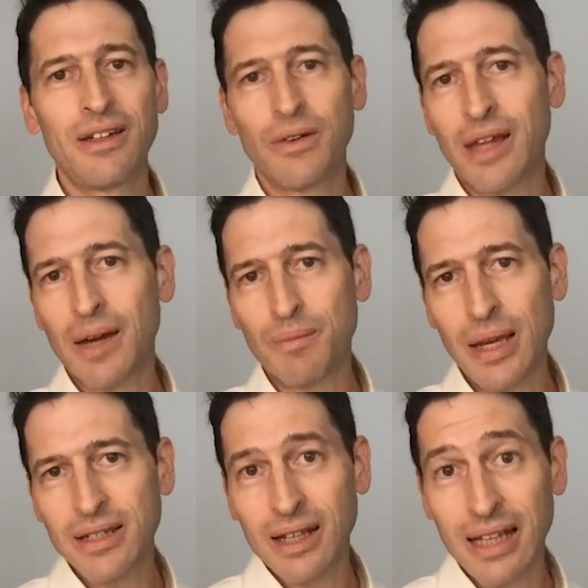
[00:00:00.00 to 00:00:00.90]
that
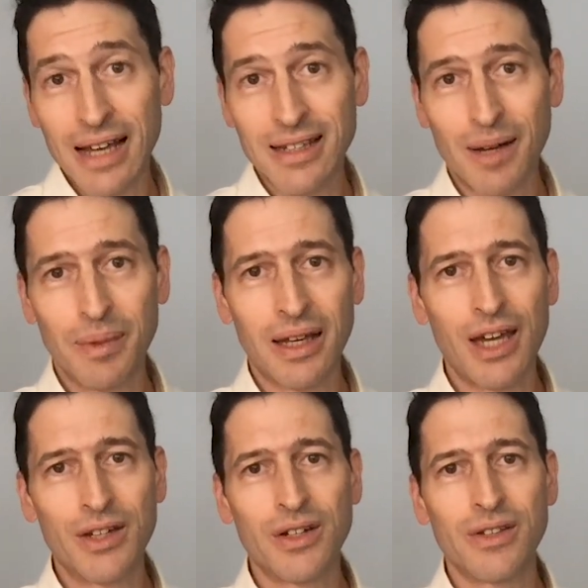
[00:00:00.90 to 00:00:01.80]
basically has
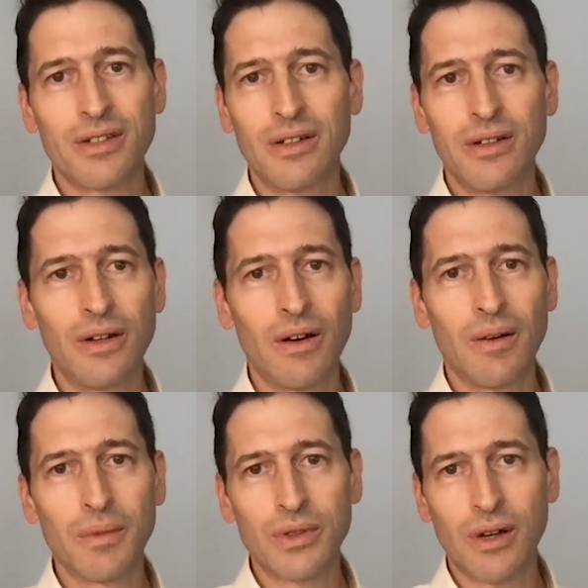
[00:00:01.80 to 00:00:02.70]
applications to
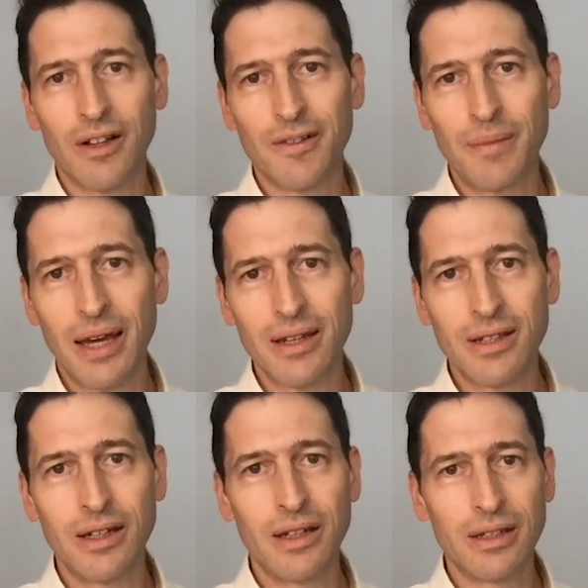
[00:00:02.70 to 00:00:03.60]
almost all of
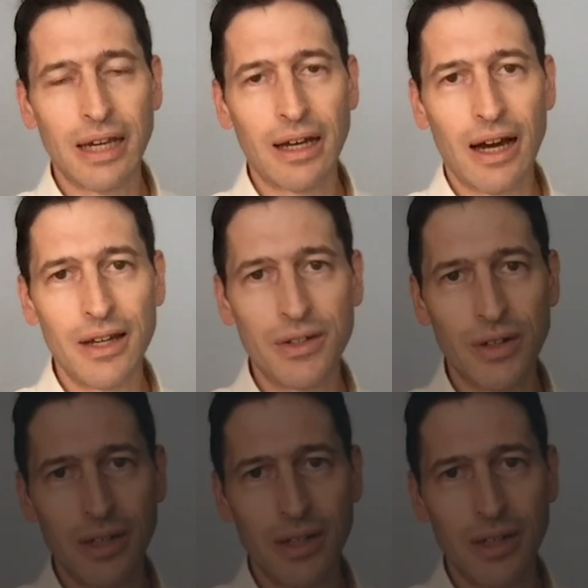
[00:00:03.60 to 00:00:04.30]
medicine and psychiatry.